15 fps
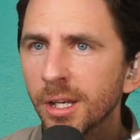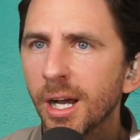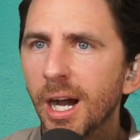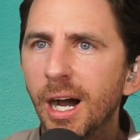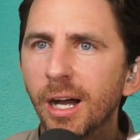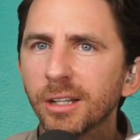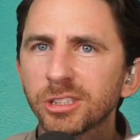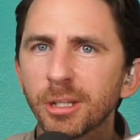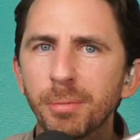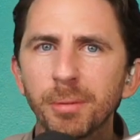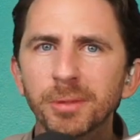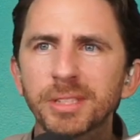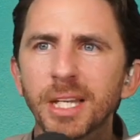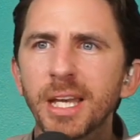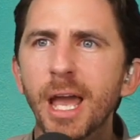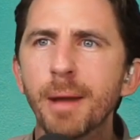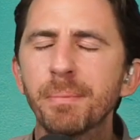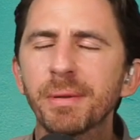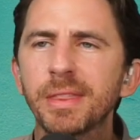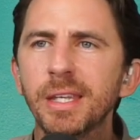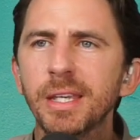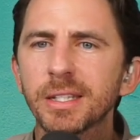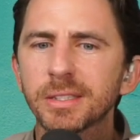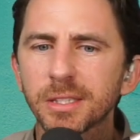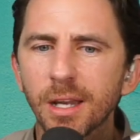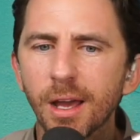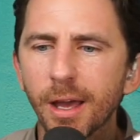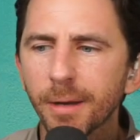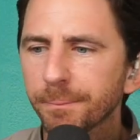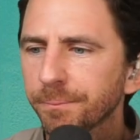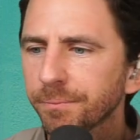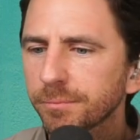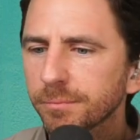Uh, some people say empathy is not